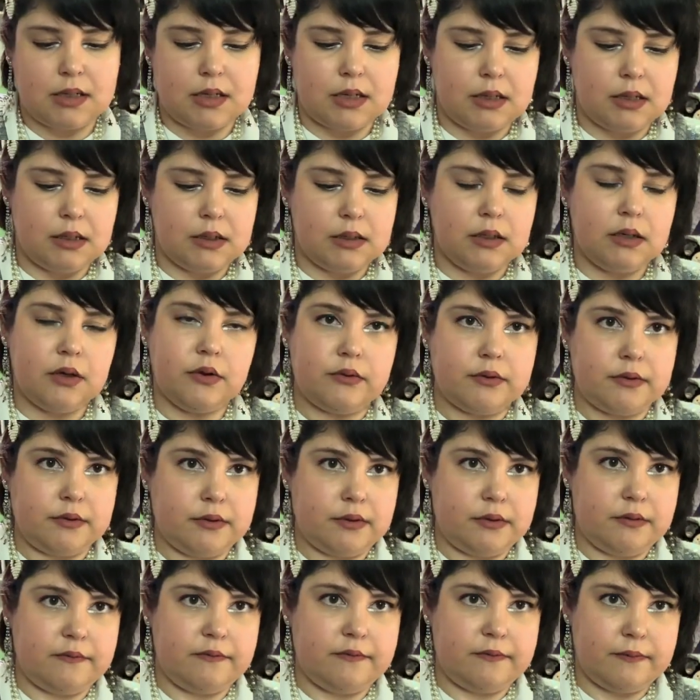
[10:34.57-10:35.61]

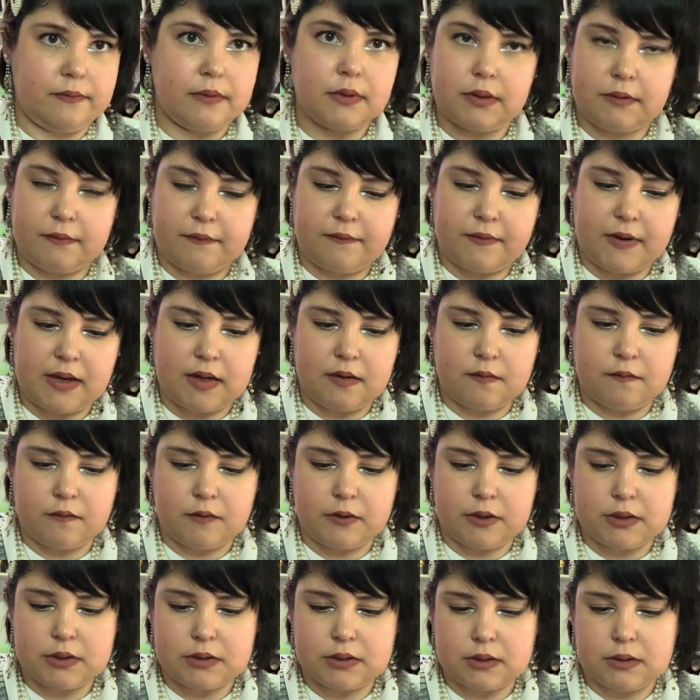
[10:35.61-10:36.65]
another
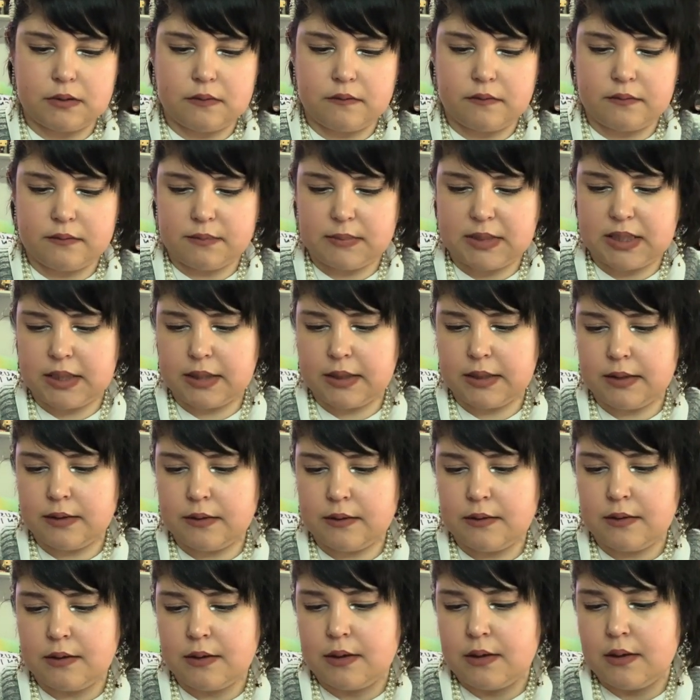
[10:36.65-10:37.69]
favorite of
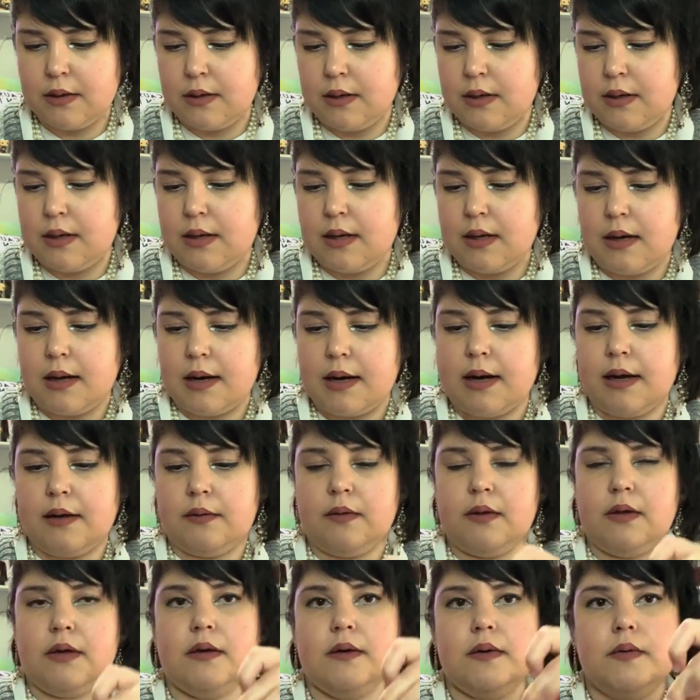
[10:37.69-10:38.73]
mine. I
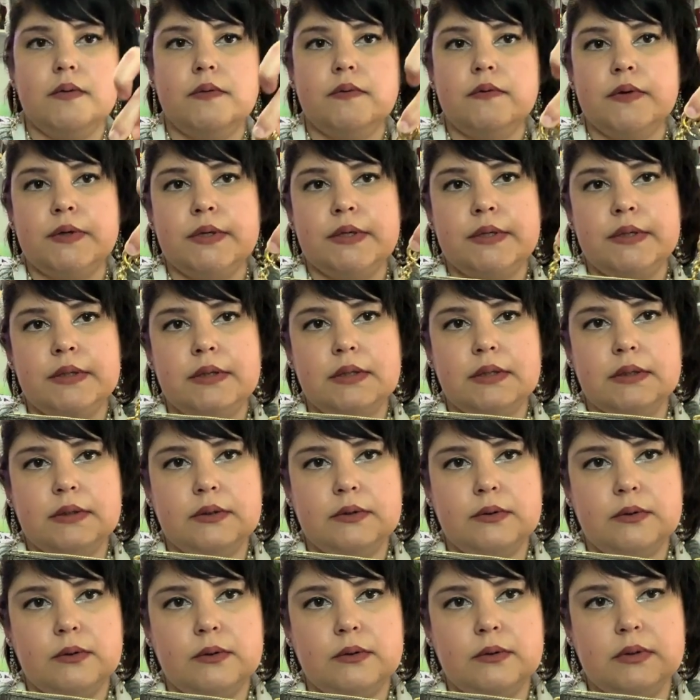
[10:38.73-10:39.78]
love the
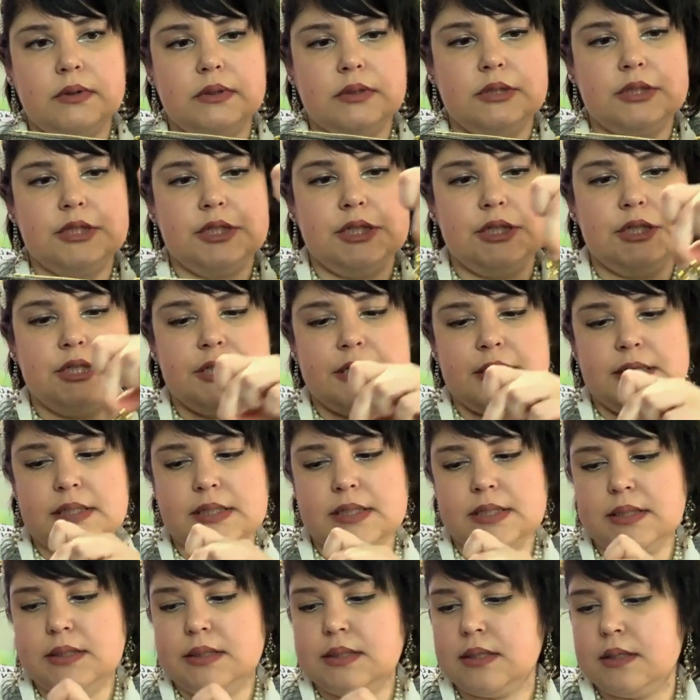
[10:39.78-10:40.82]
little GG
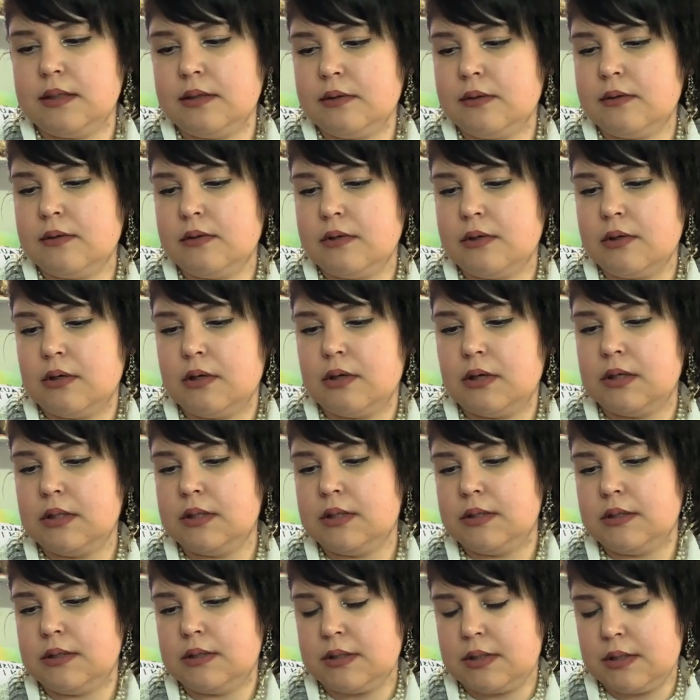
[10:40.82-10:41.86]
detail on
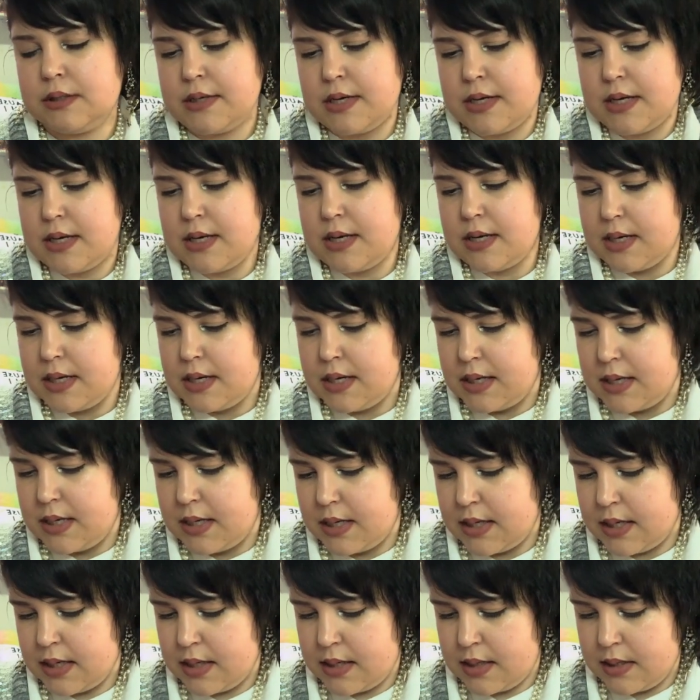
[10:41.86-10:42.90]
it.
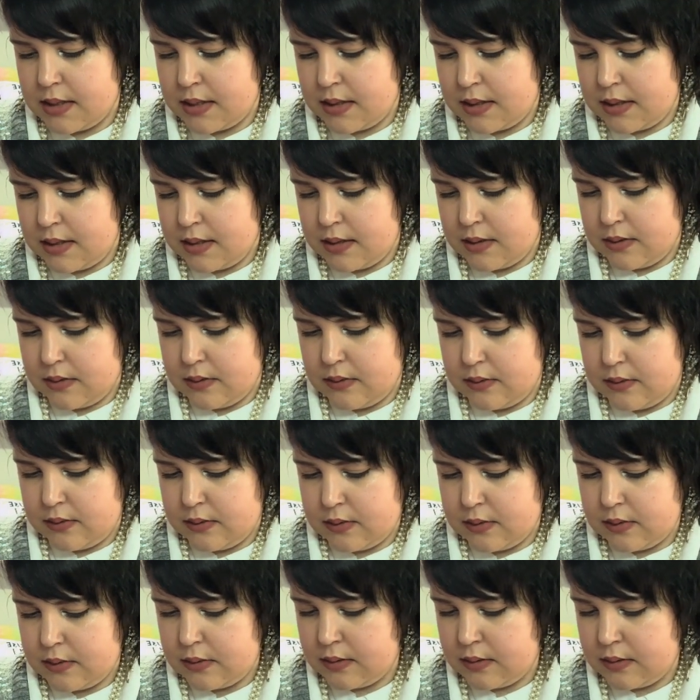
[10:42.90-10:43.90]
And